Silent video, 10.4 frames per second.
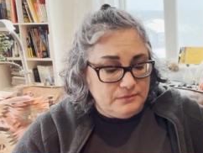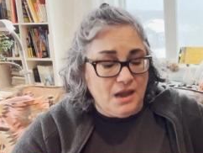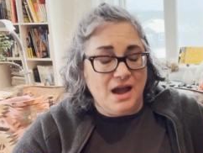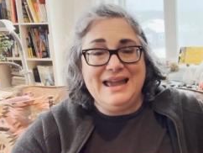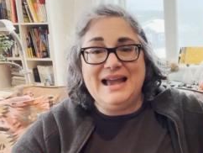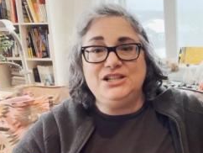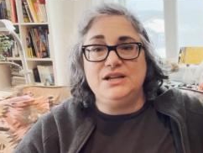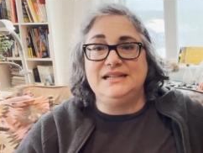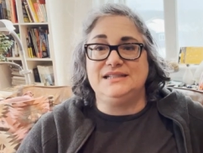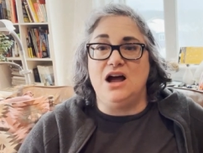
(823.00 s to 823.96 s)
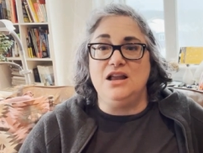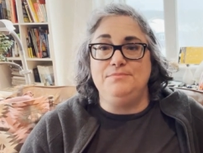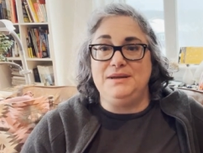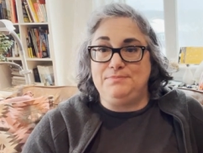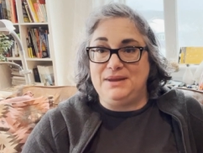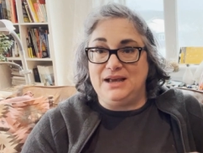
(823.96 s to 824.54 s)
I had to, it's gotten a
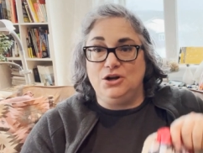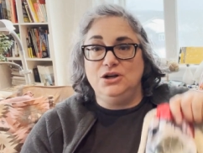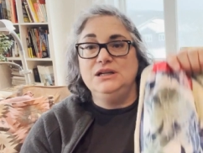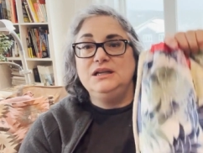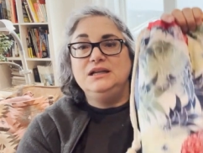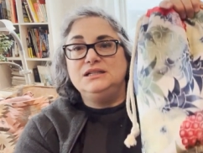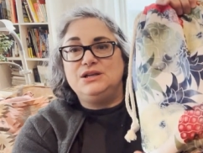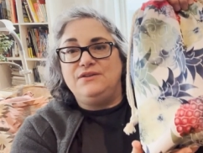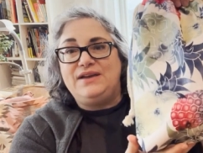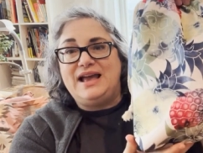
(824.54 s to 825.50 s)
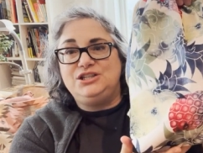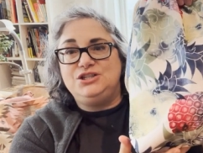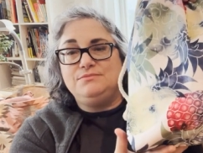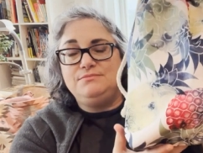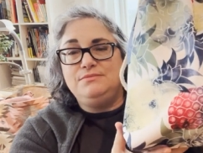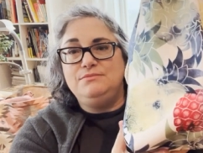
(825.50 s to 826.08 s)
bit bigger, so I've had
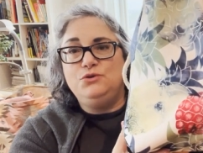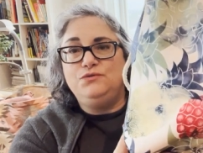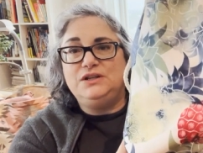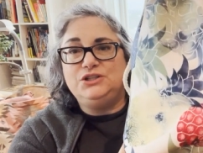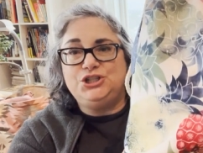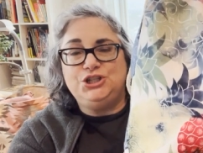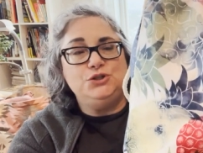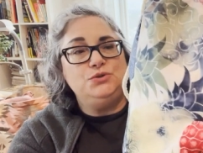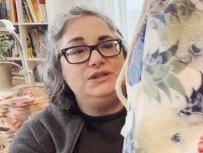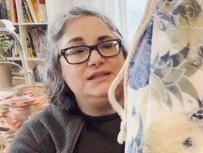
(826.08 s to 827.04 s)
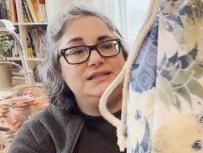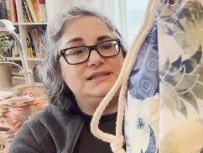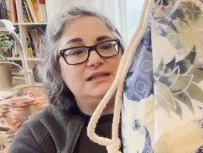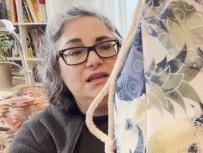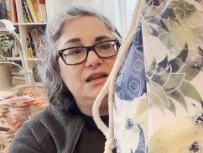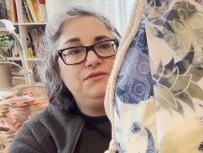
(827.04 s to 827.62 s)
to move it to, this is
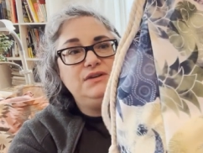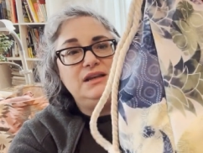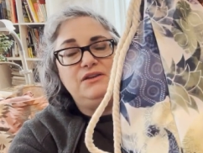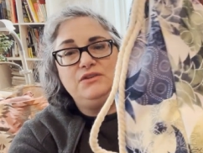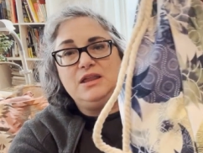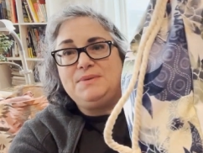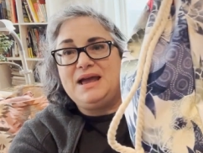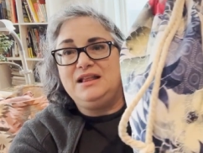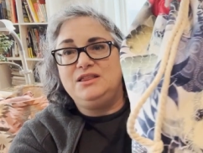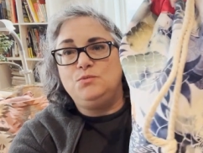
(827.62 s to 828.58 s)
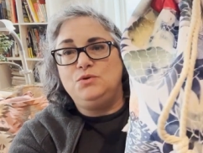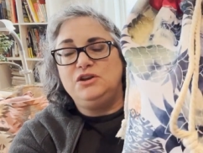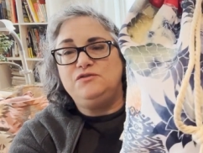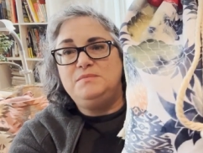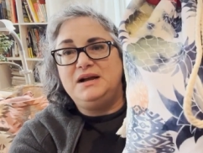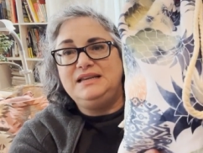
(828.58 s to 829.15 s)
a lovely, lovely bag that one
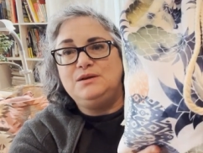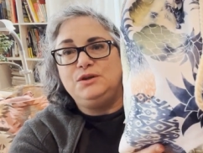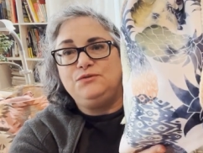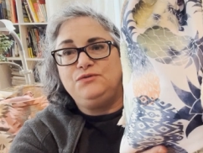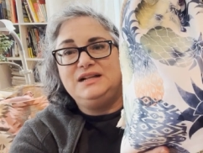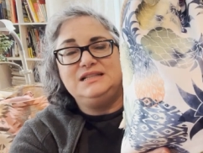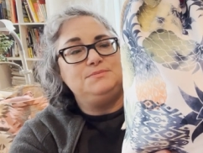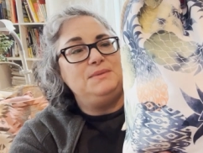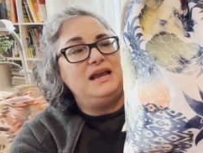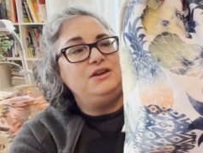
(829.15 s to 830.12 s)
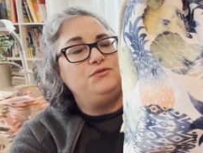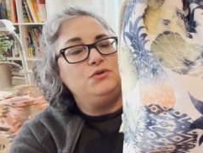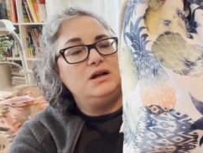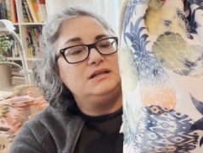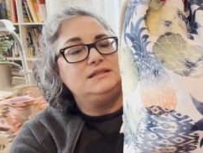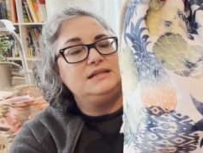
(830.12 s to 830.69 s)
of my Knitwit friends made for
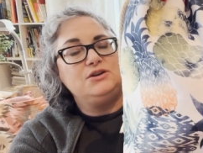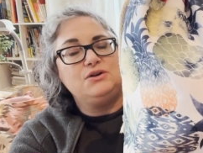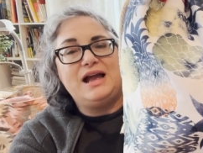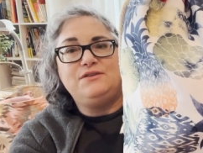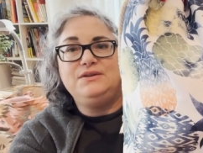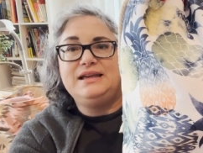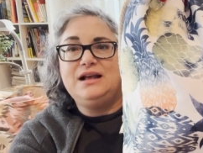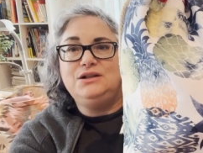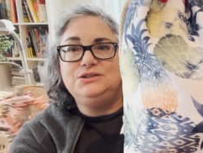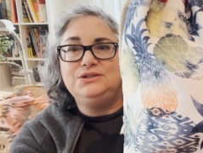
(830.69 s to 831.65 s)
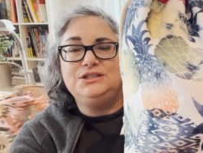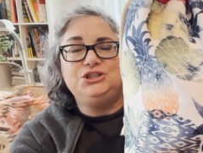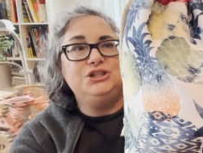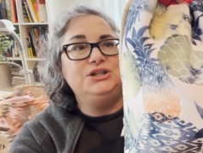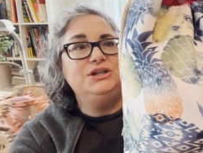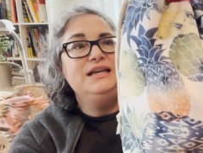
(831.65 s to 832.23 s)
us in our advent calendar this
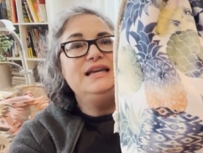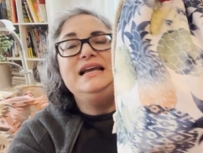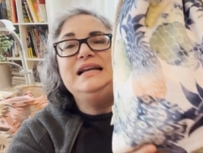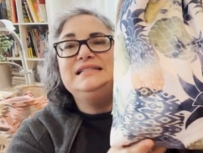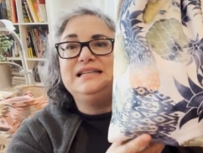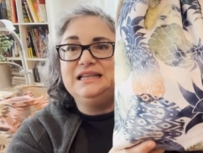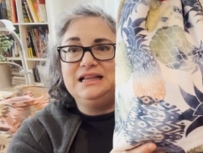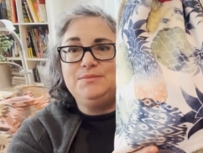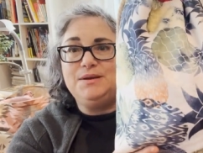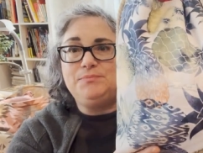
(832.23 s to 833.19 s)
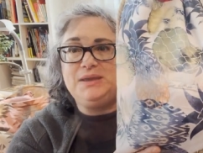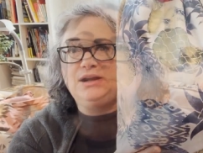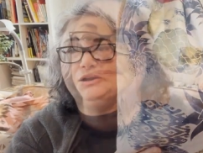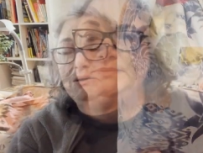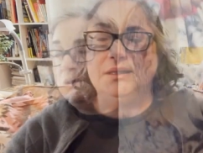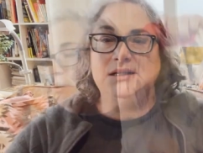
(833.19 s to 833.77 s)
year. It's a little bit
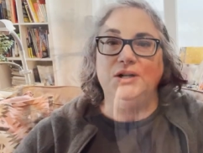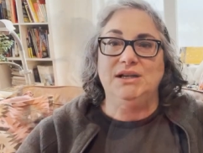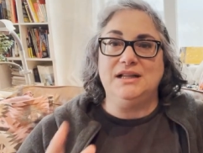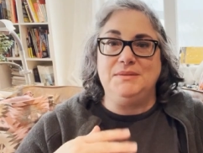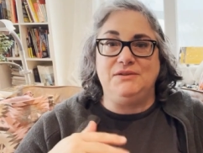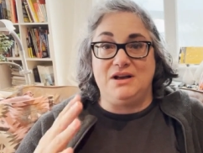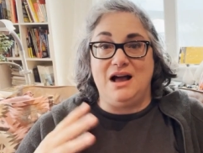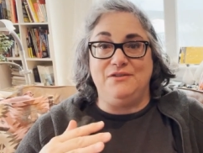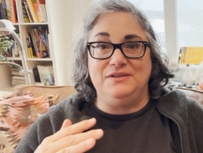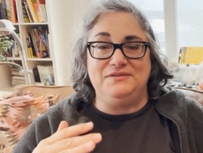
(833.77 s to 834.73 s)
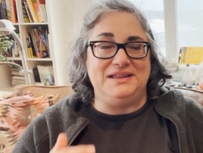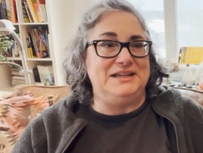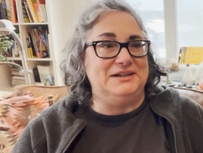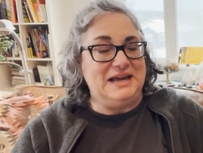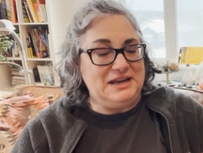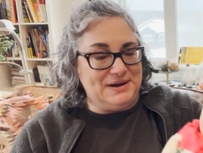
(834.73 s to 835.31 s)
bigger. Sorry, a little bit of a coughing fit
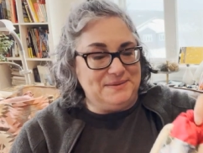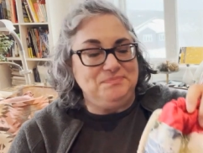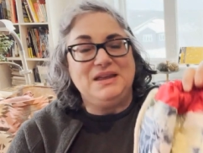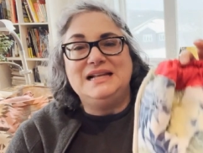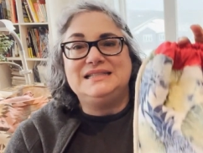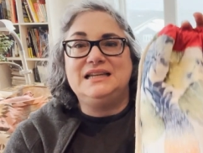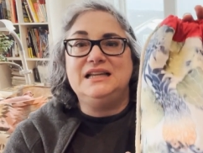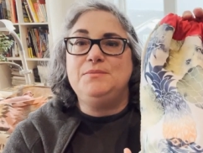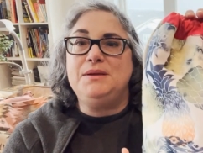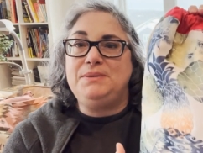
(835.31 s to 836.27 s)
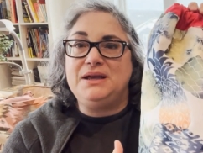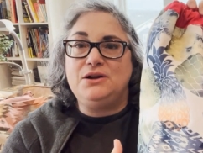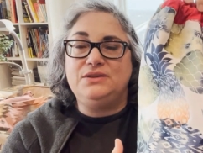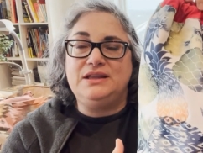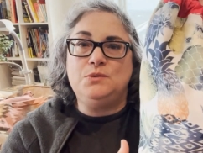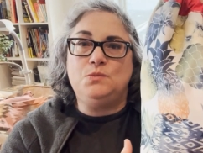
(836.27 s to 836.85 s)
there. Anyway, it's a little bit bigger
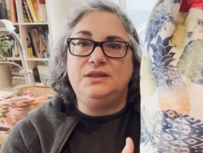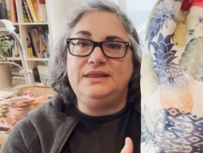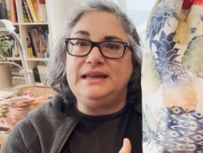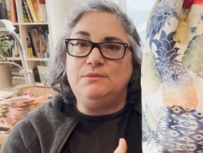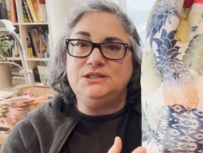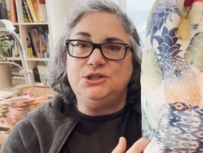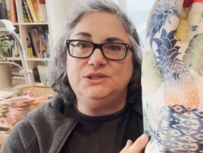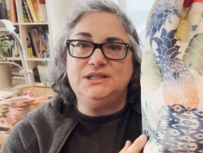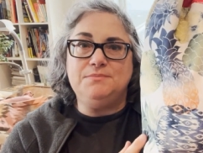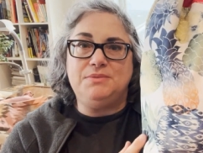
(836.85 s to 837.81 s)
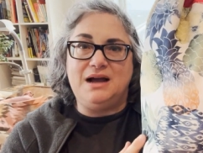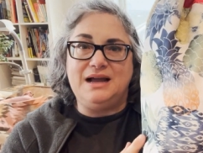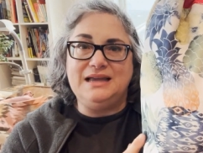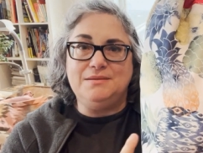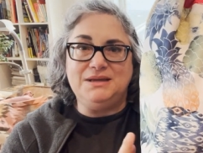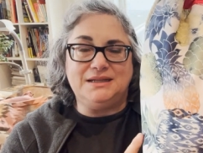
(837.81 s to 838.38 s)
than the one that I was using by
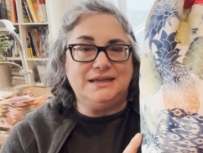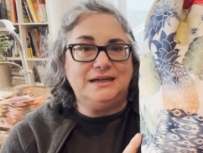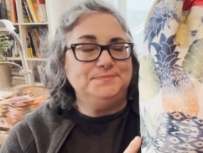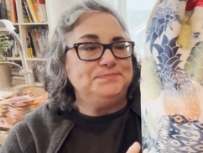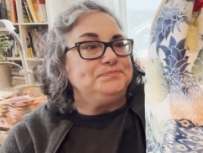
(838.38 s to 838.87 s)
Amelia.